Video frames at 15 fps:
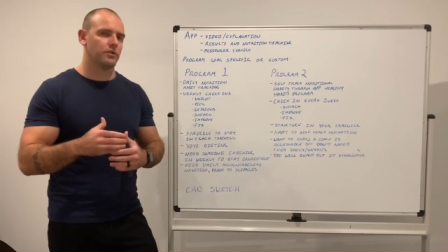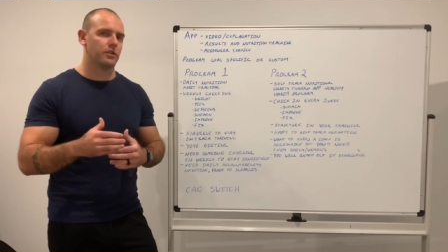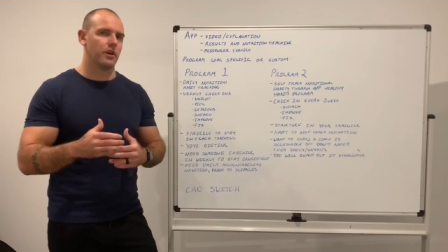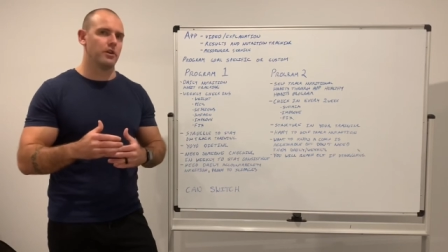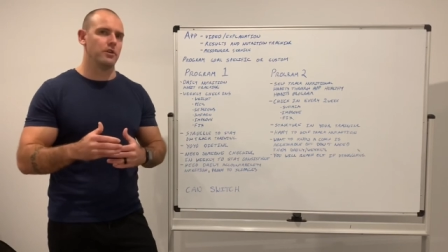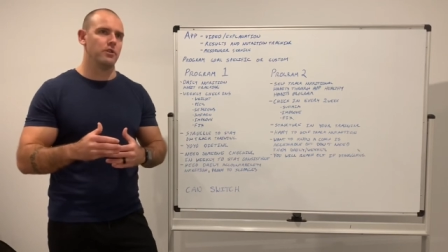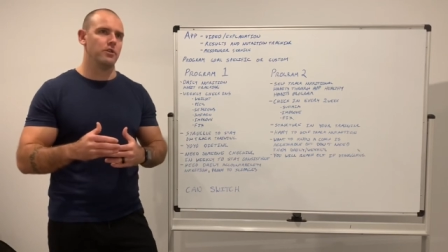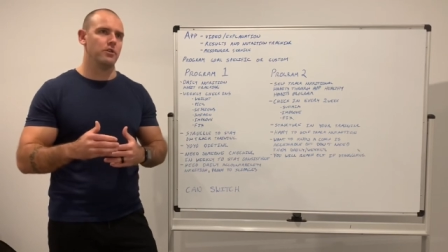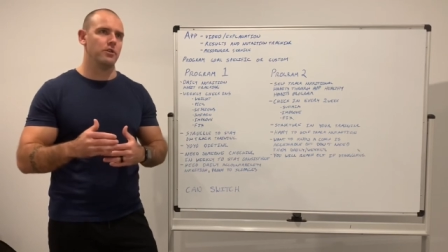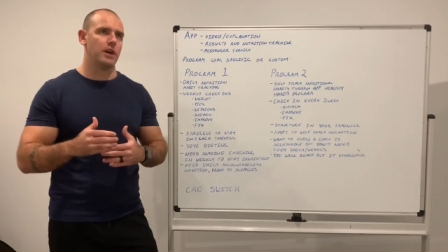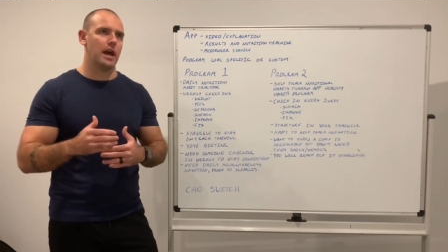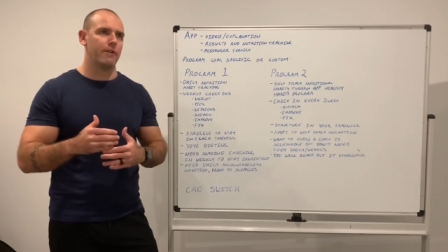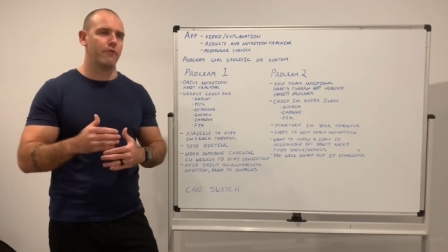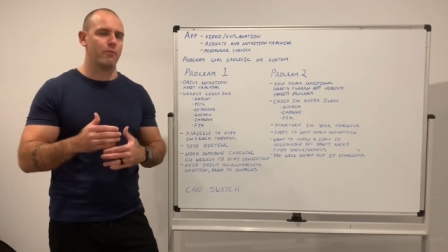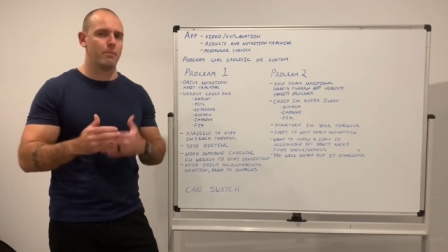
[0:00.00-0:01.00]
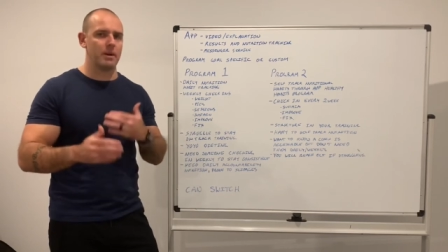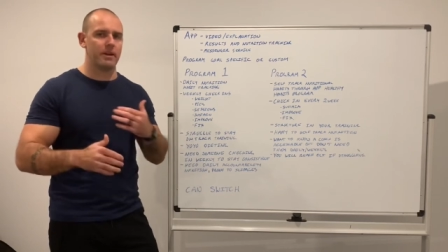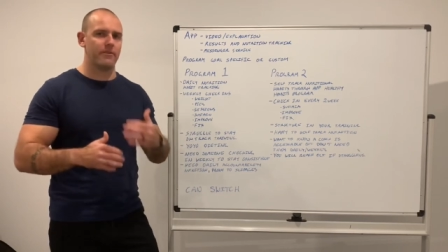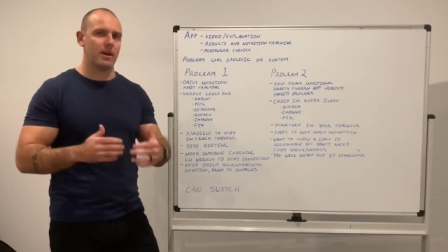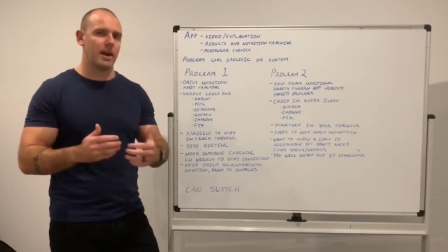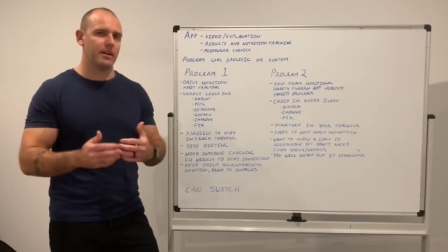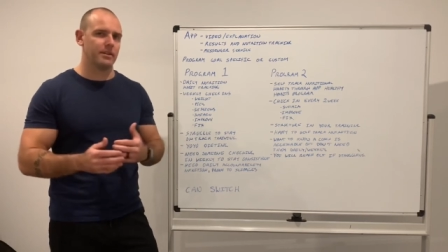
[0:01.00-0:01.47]
you, you have a bit
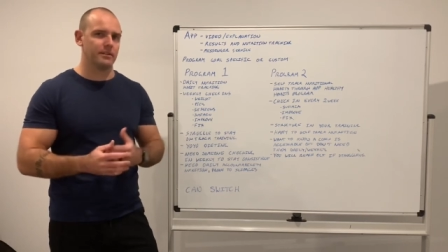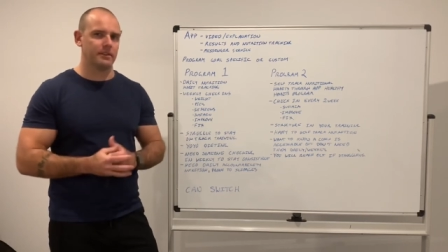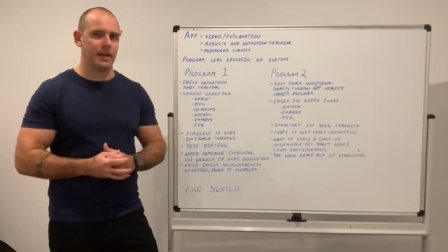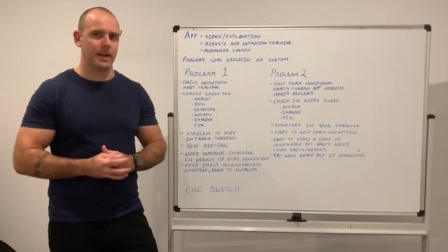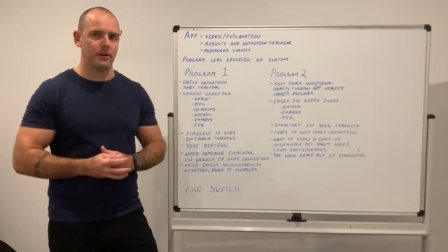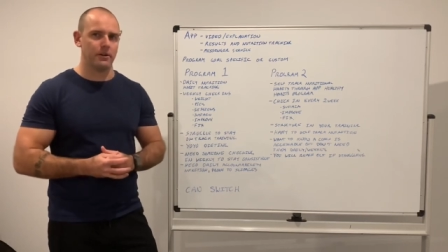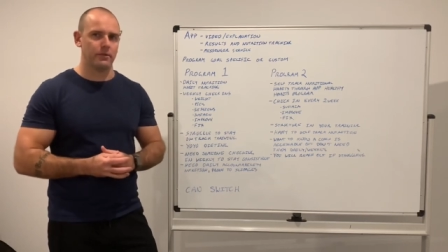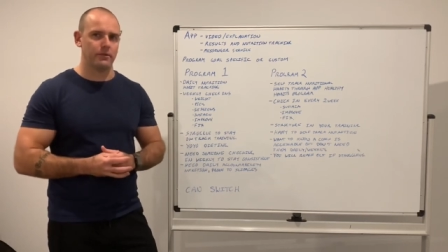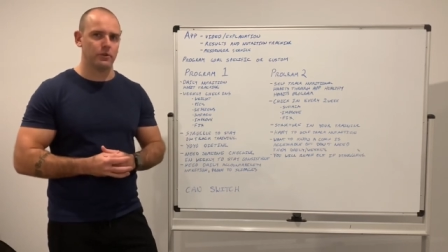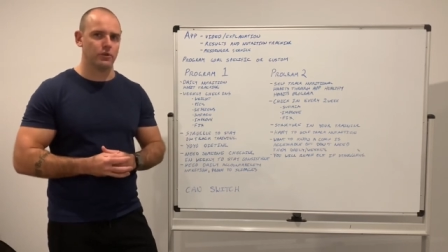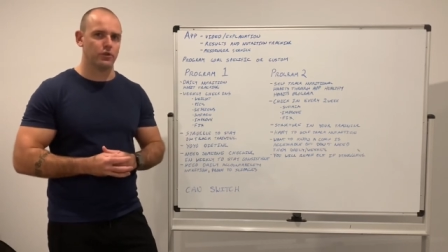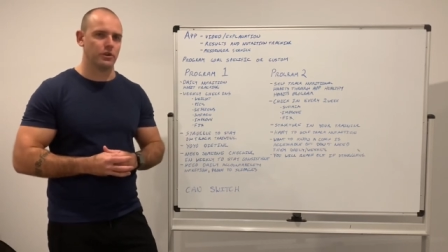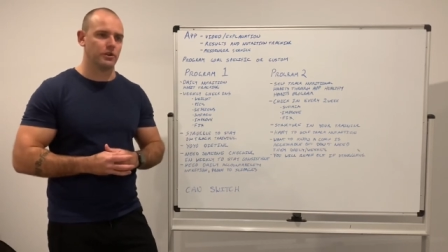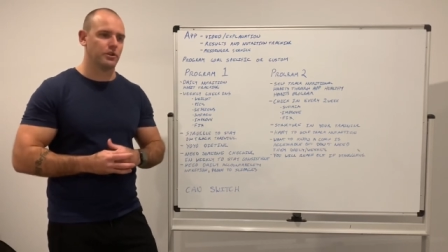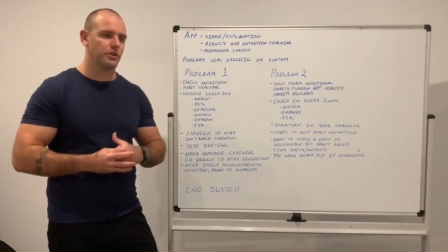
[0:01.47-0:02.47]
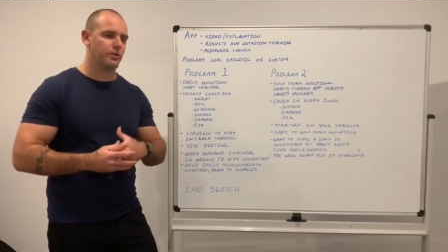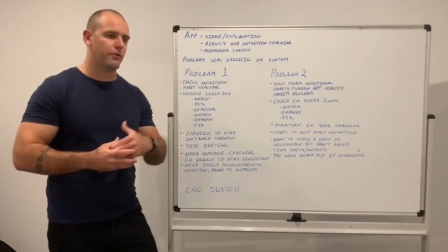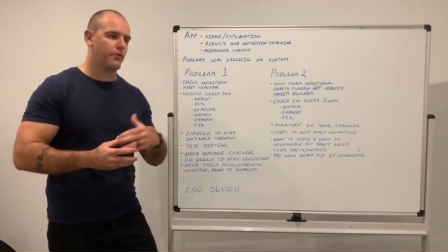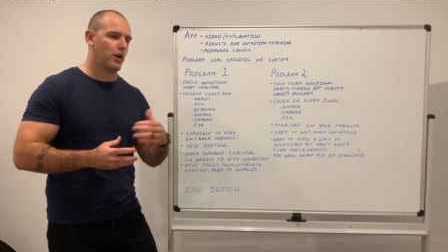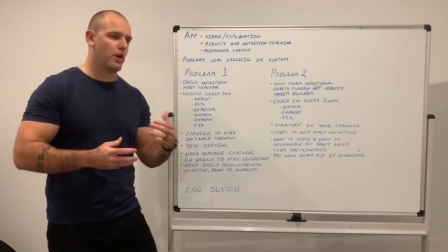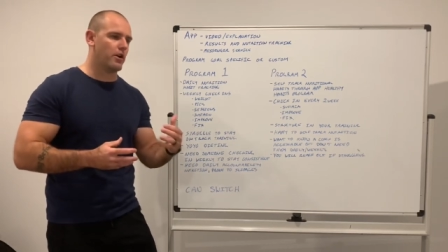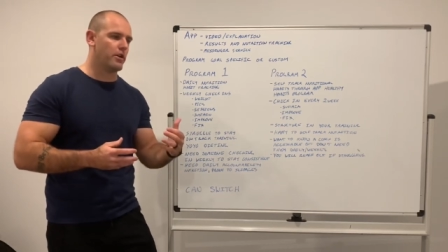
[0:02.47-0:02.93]
of an understanding of nutrition, you
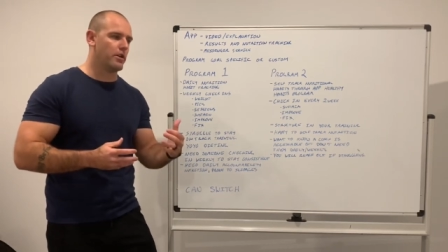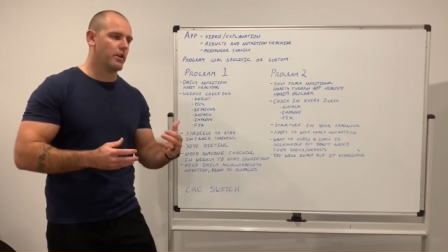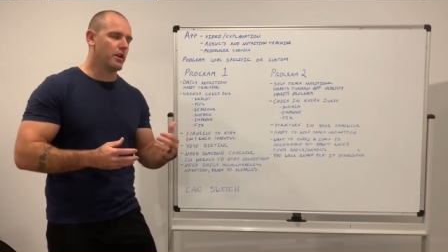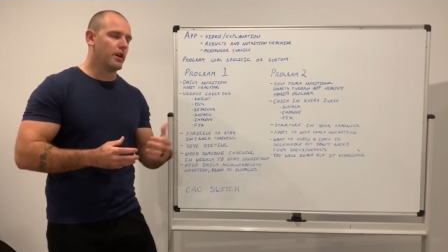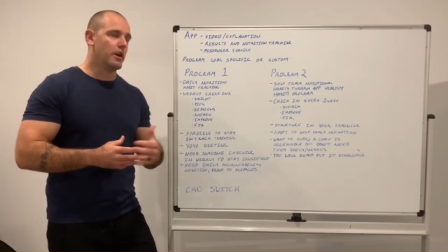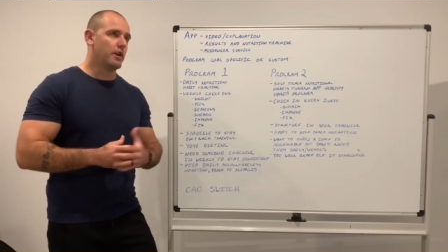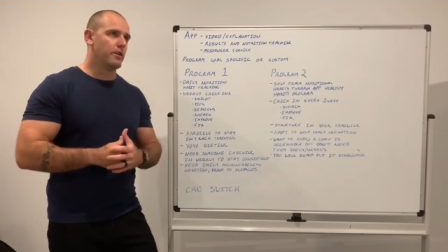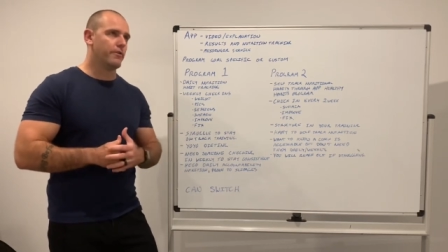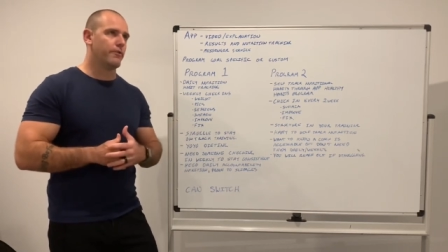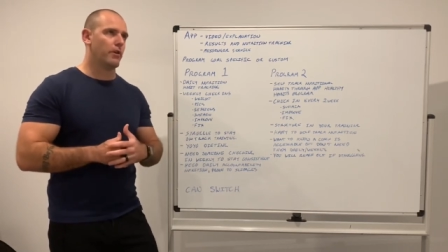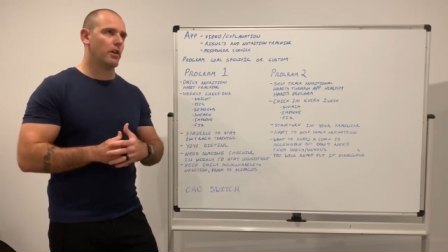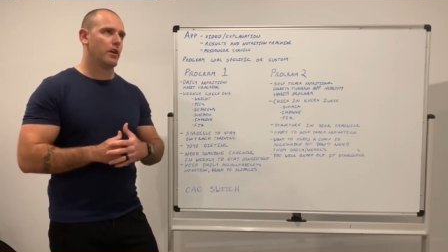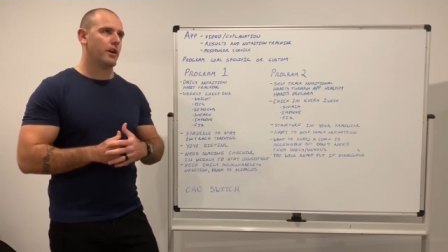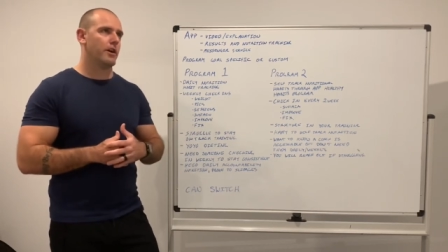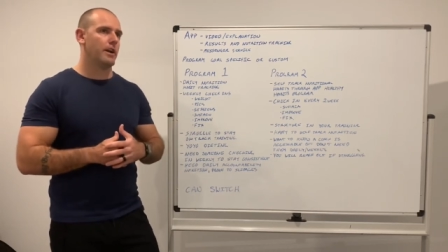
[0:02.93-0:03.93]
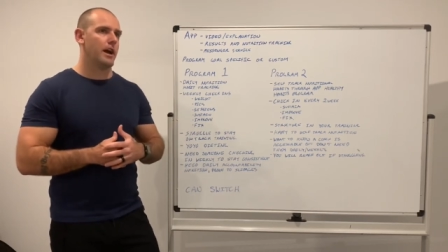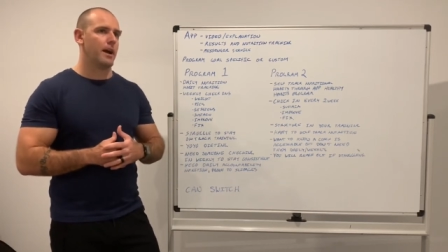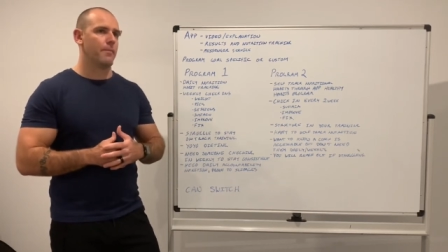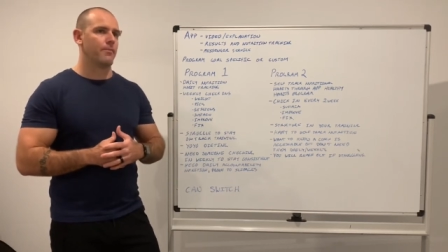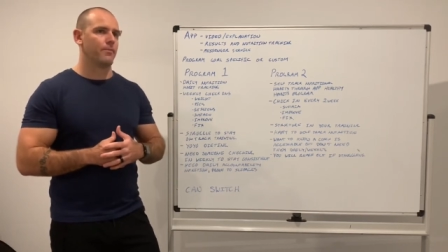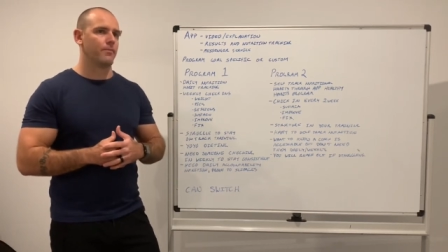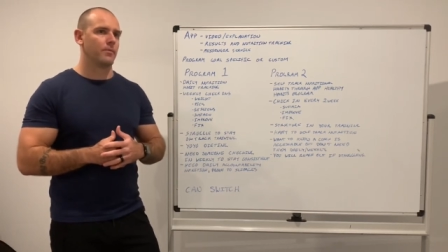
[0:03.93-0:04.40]
followed you followed
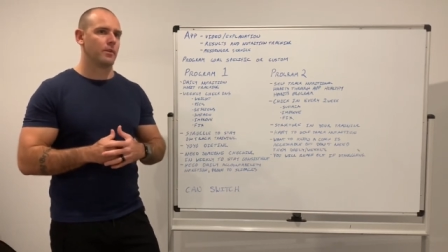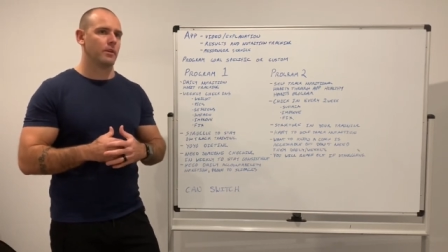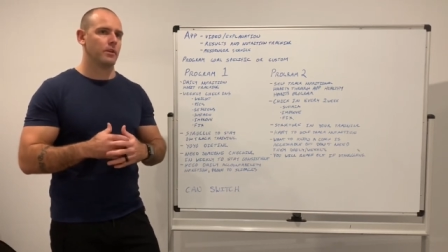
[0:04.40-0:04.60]
um,